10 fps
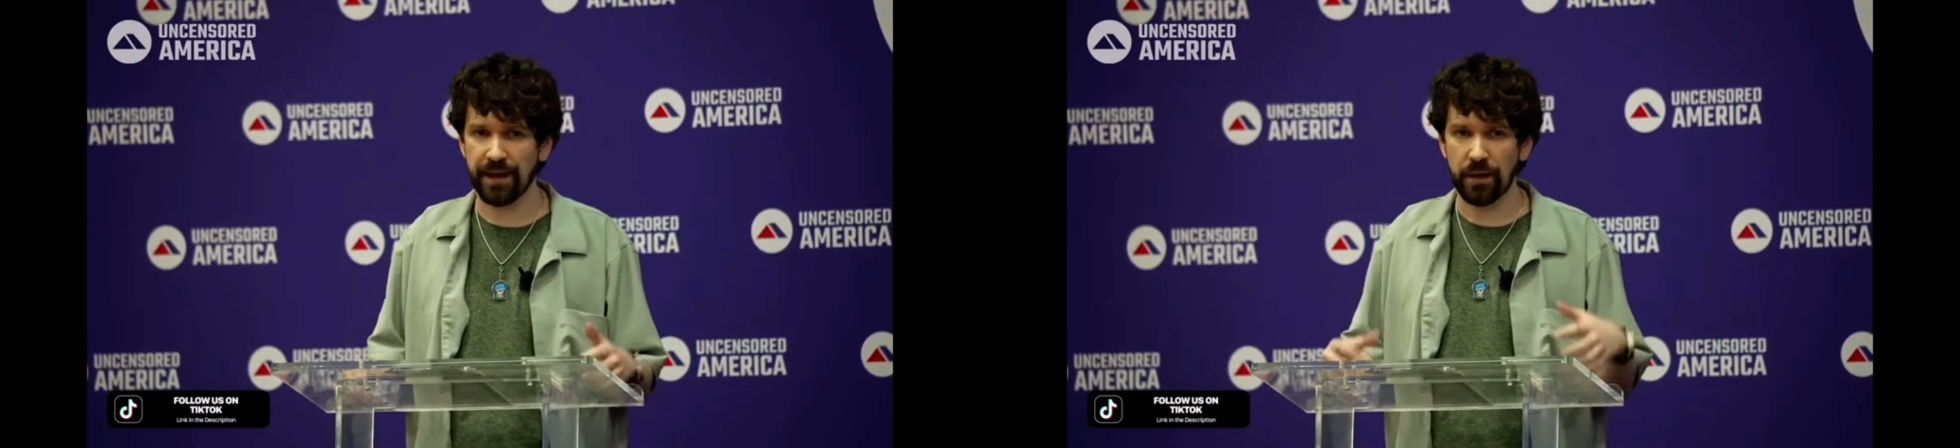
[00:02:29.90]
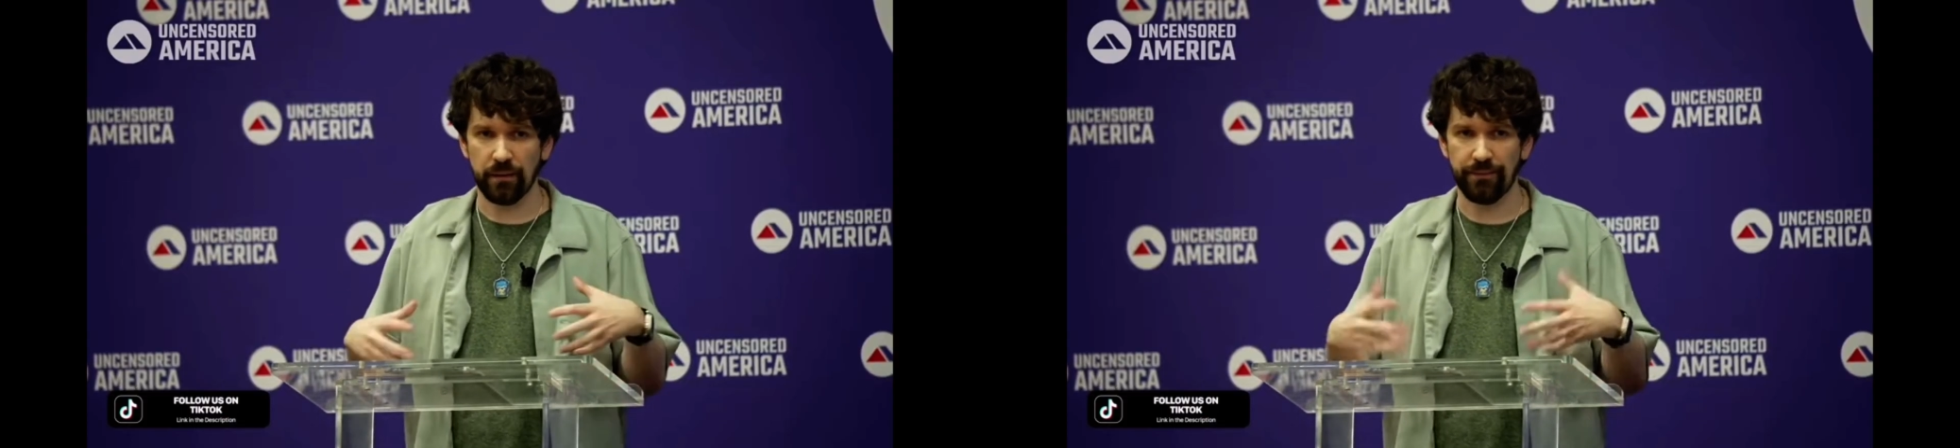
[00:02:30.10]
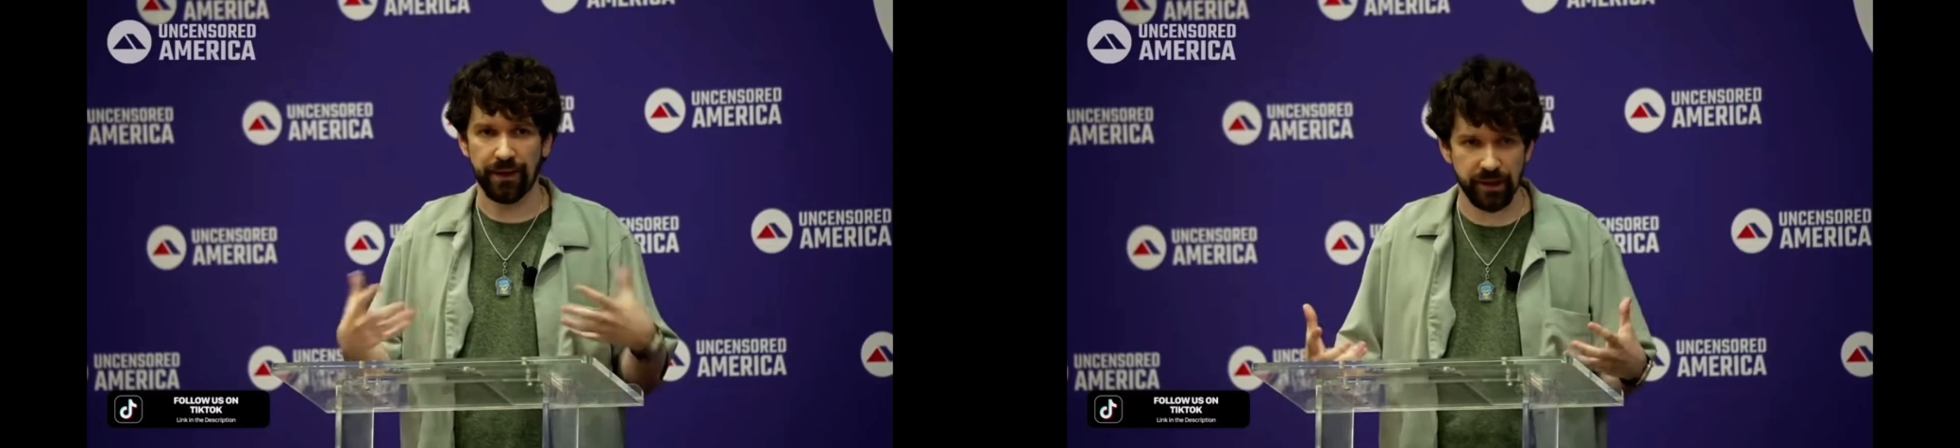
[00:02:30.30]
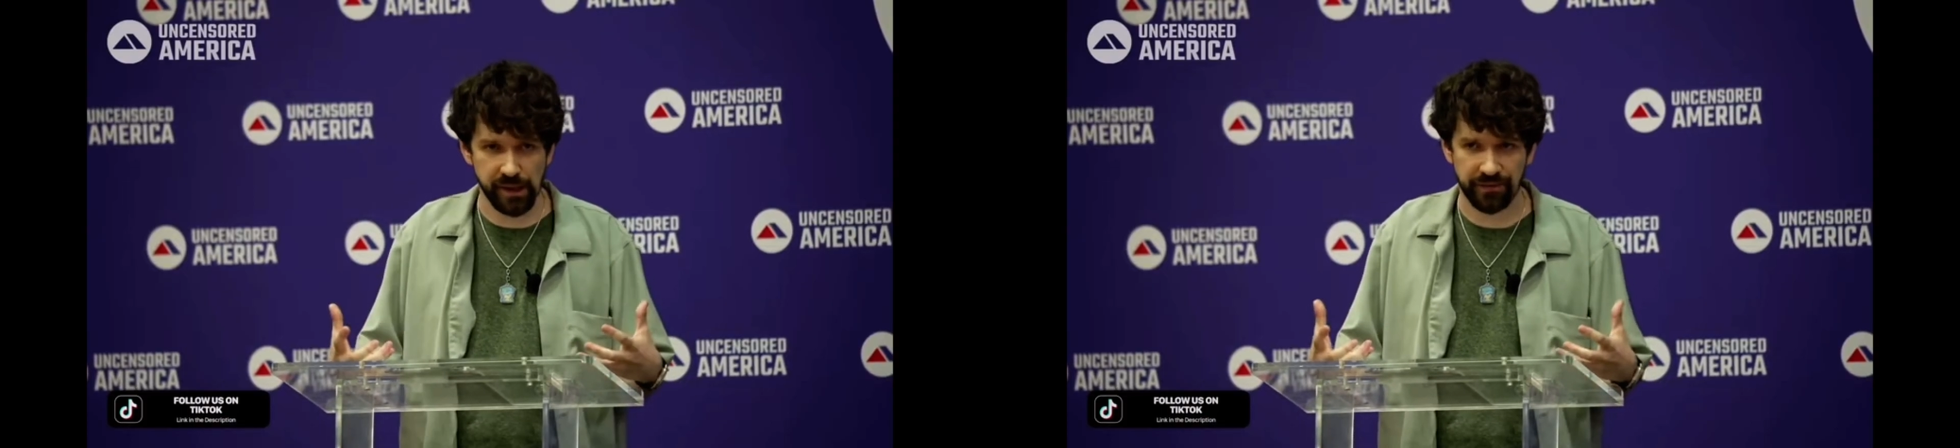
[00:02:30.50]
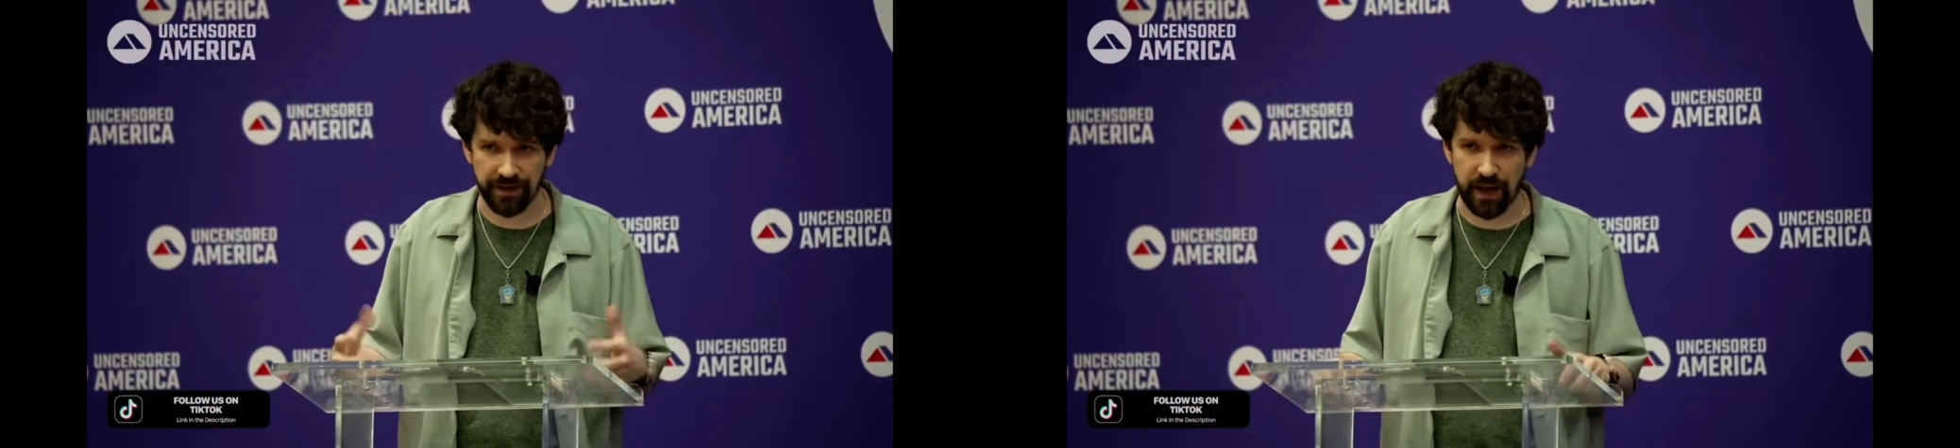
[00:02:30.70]
billions
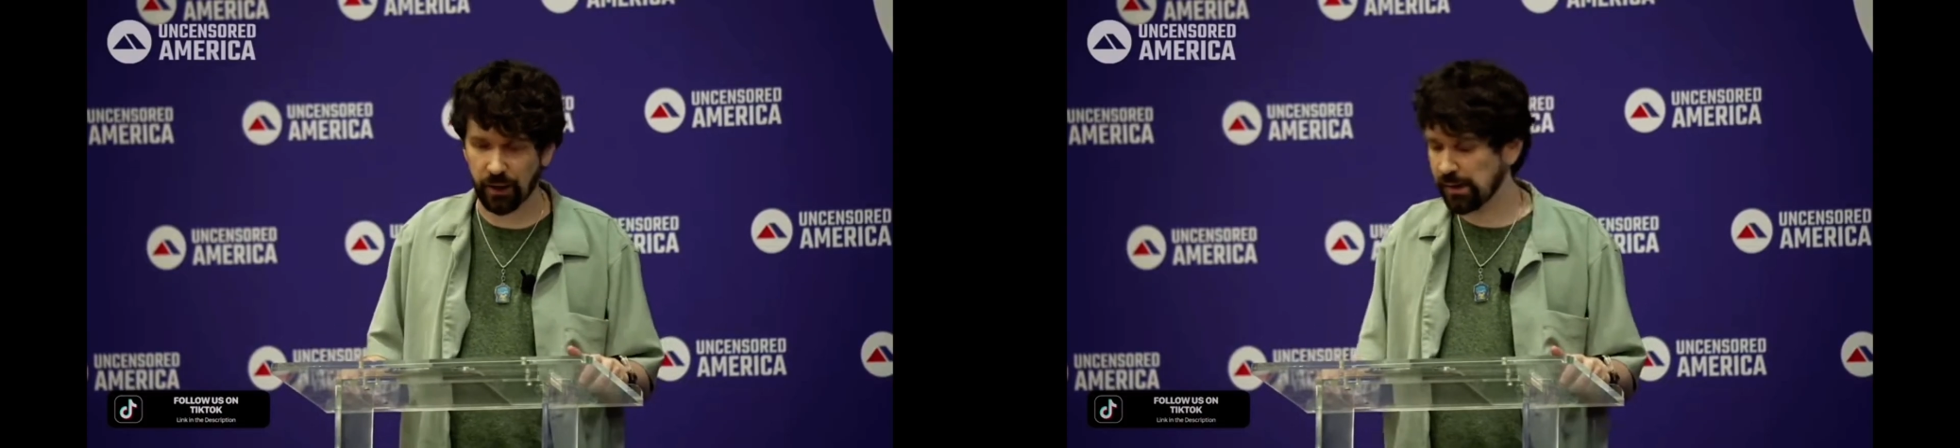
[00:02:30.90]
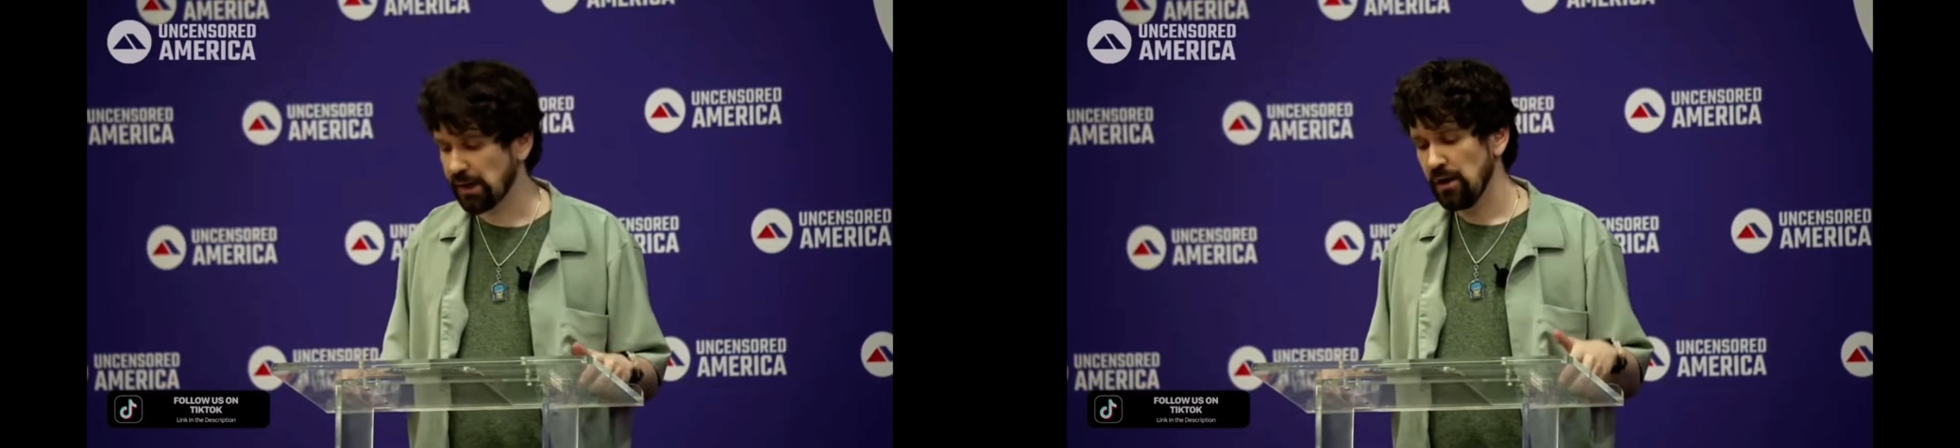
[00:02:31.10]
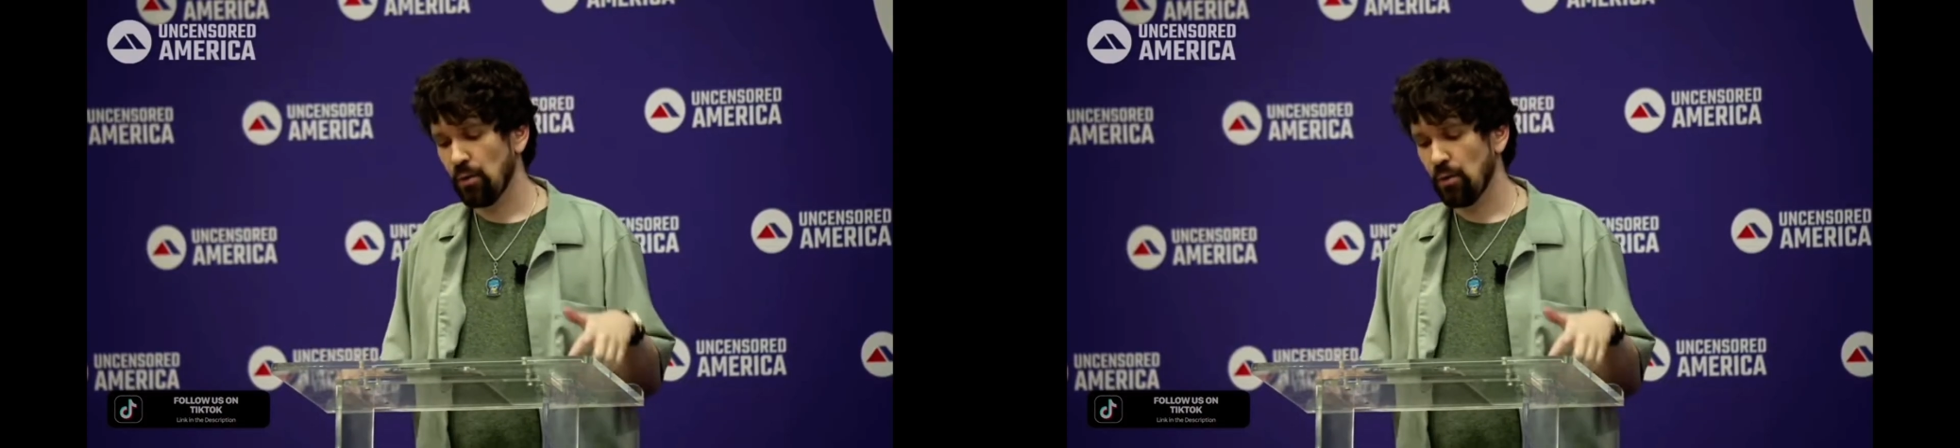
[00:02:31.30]
of dollars,